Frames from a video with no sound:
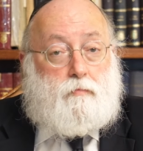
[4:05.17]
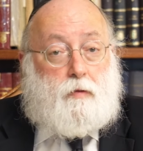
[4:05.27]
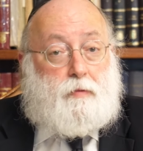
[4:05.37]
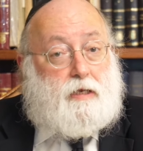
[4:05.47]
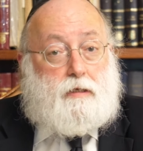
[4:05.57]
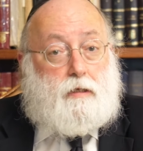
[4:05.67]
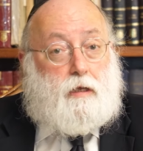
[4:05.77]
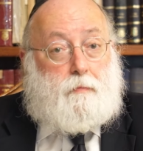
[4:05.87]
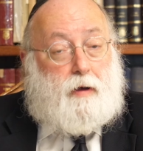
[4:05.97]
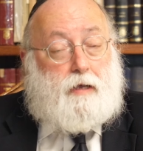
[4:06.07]
the biggest
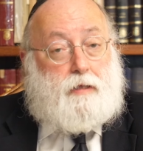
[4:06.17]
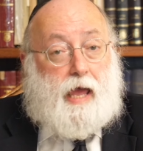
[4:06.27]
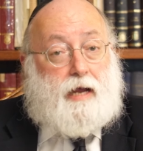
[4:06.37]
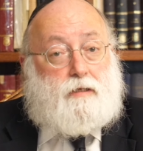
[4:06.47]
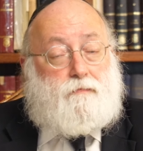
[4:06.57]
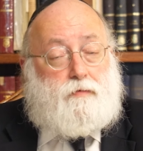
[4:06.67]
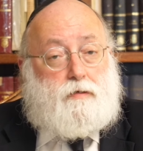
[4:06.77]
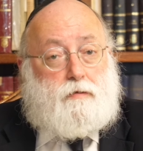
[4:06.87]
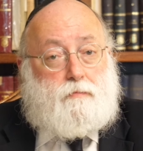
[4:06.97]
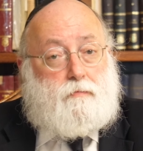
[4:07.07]
Chabad
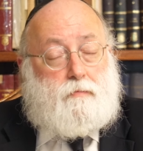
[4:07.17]
activist,